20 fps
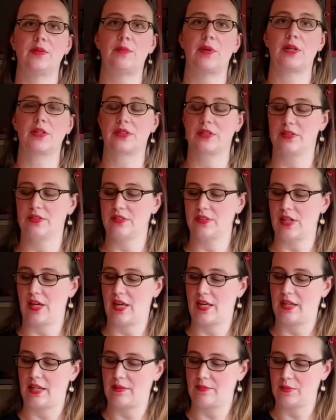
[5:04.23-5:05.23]
markers,
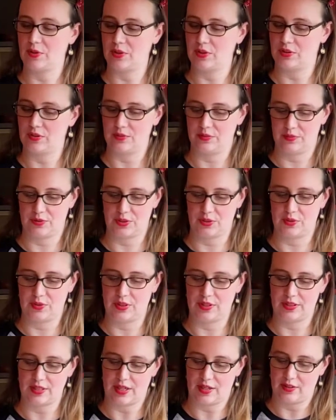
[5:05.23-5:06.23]
and I'm going to, so you
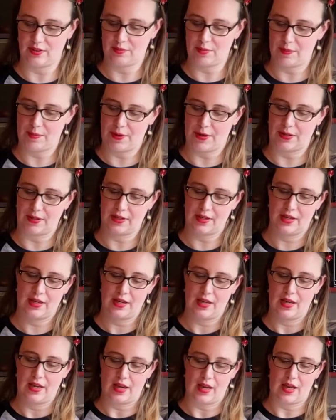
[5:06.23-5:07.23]
can tell them apart,
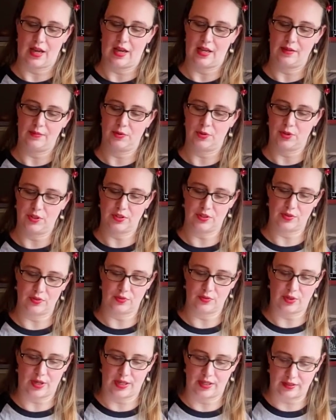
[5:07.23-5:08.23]
I am going to
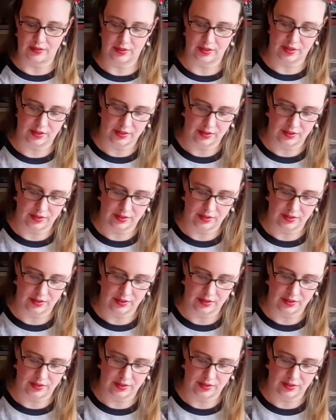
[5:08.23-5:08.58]
write